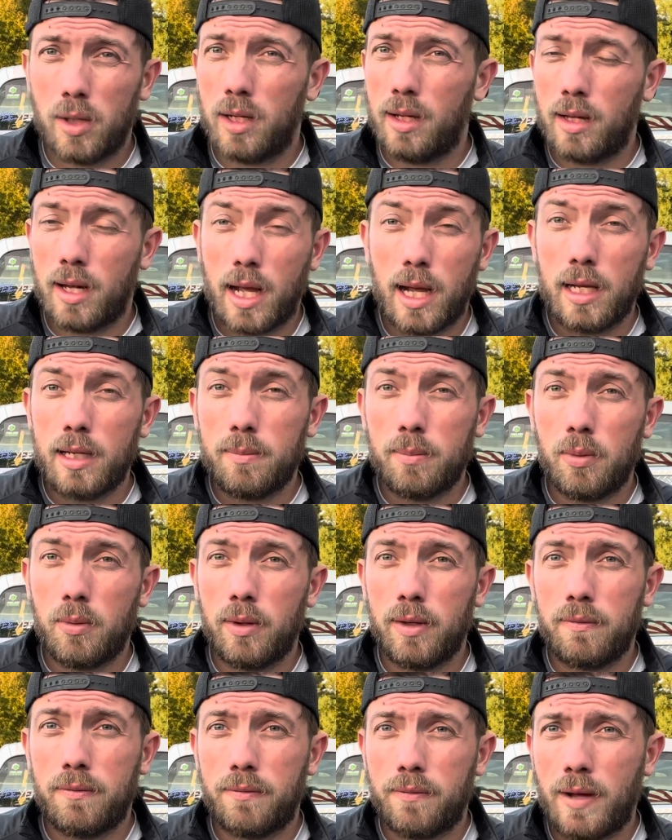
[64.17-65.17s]

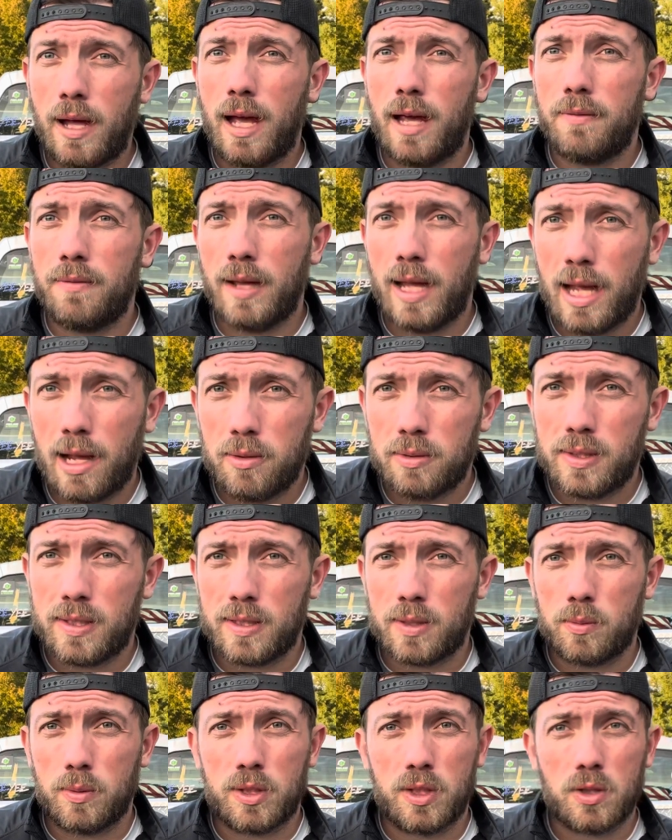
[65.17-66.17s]
9.5
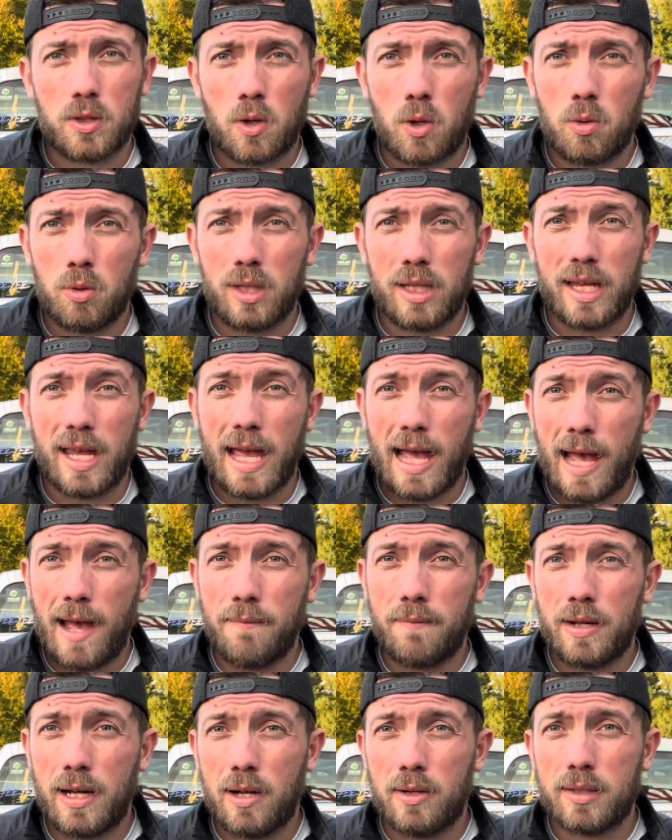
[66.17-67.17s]
ounces, which is only
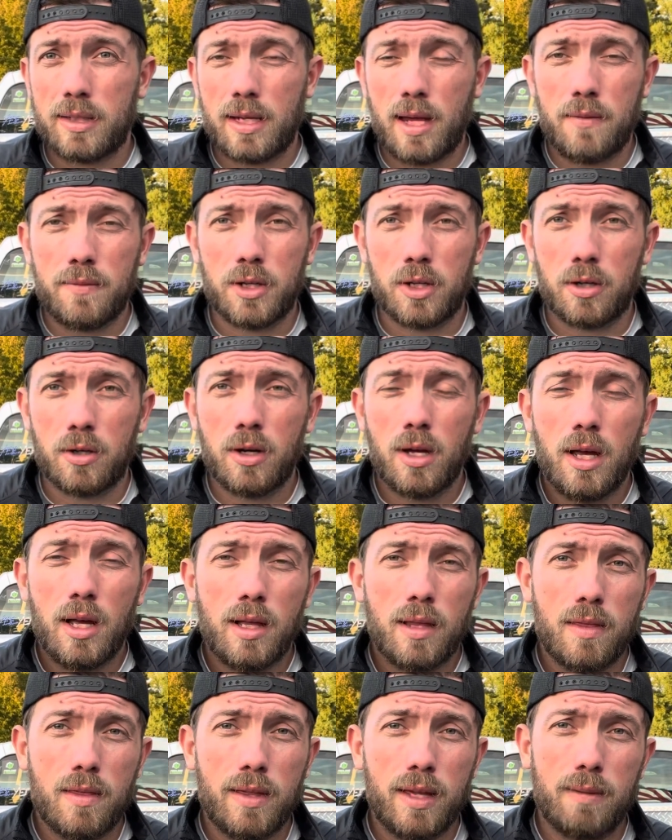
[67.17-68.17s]
half an ounce heavier
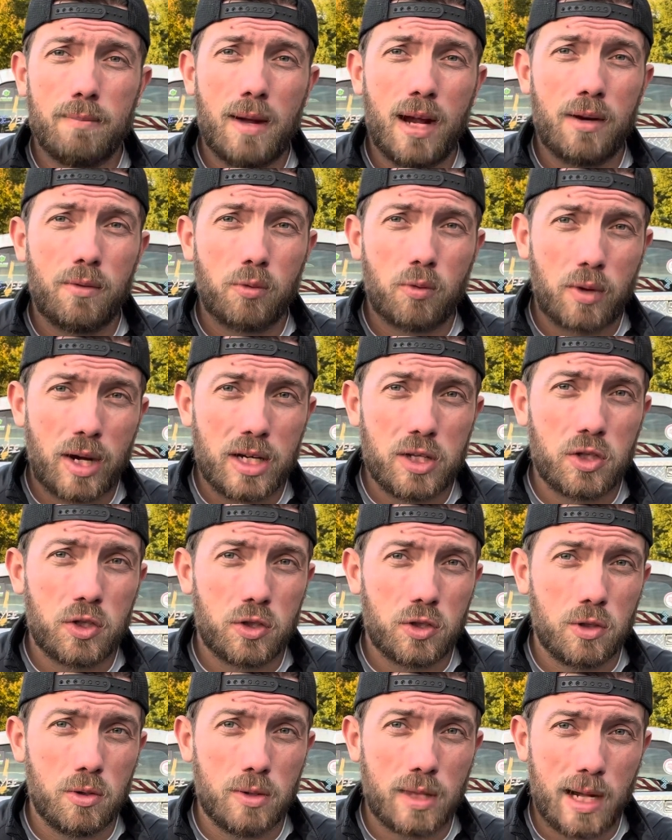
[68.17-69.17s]
than my race
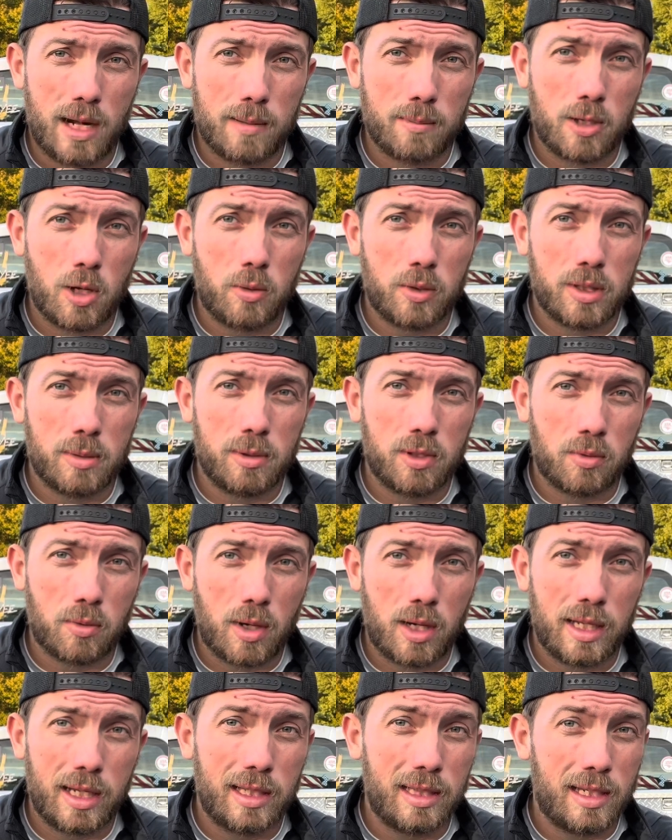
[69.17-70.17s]
shoe that I'm going to be
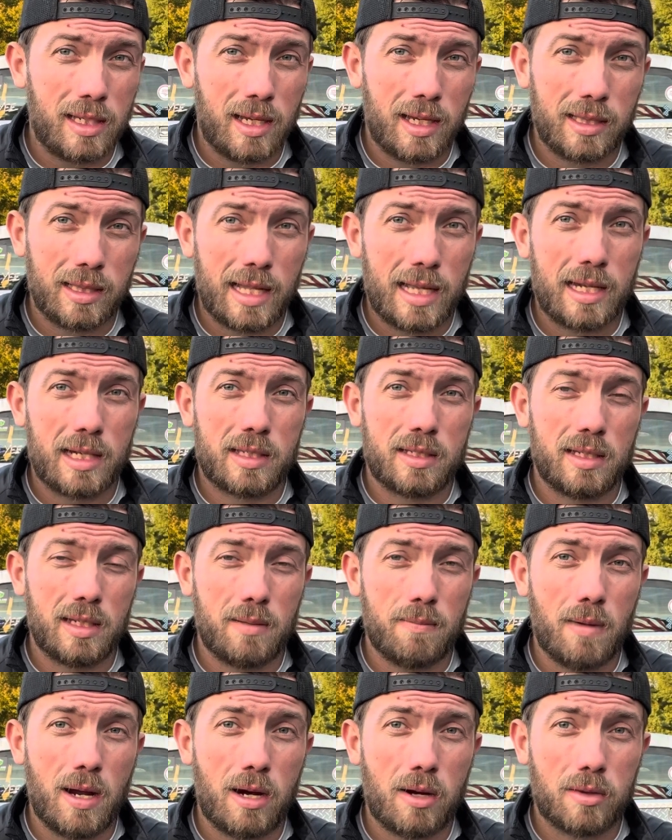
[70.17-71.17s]
running in the Atlantic City
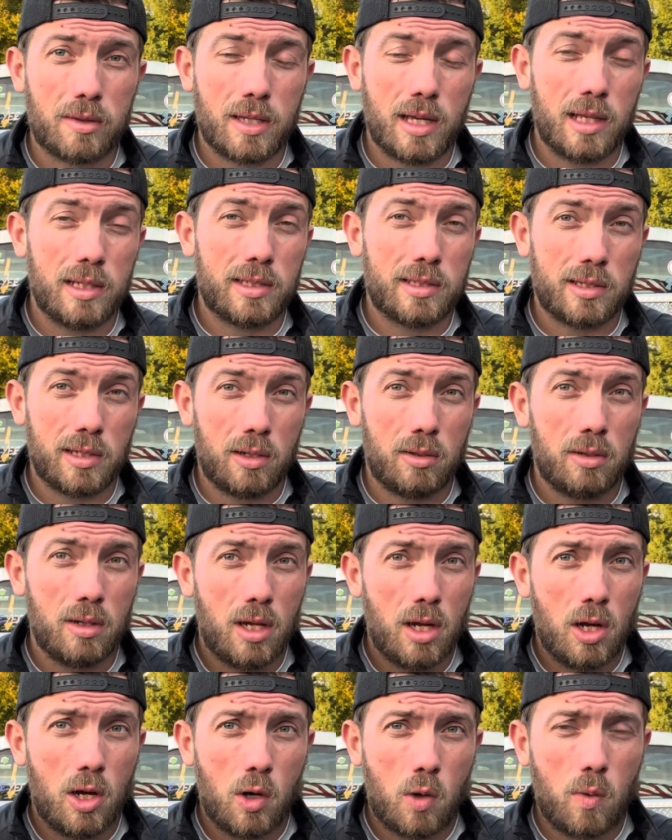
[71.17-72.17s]
Marathon, so
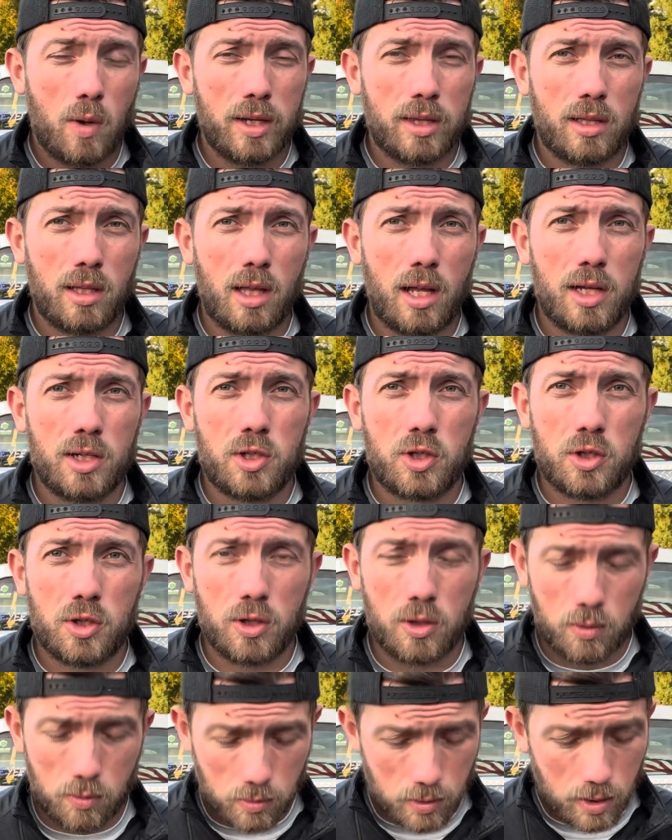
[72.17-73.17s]
quite the light shoe.